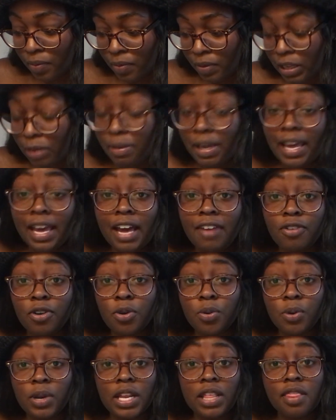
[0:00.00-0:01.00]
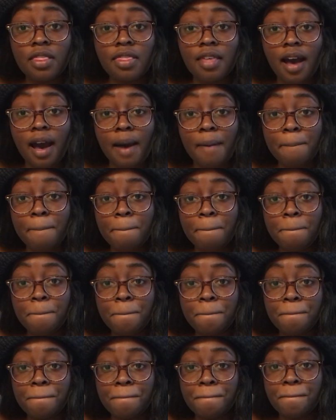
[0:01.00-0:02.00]
They may have a green thumb,
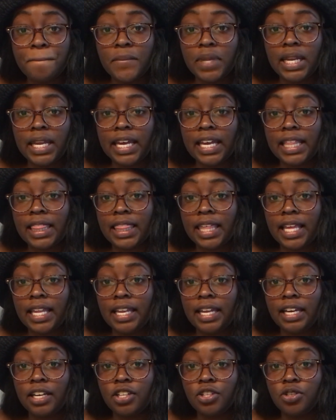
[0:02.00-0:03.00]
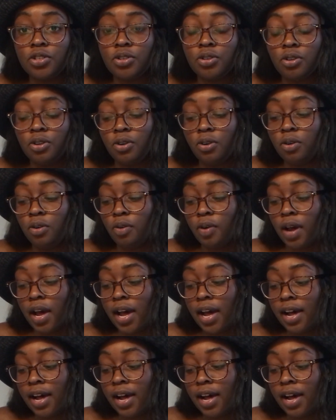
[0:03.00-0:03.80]
like they like to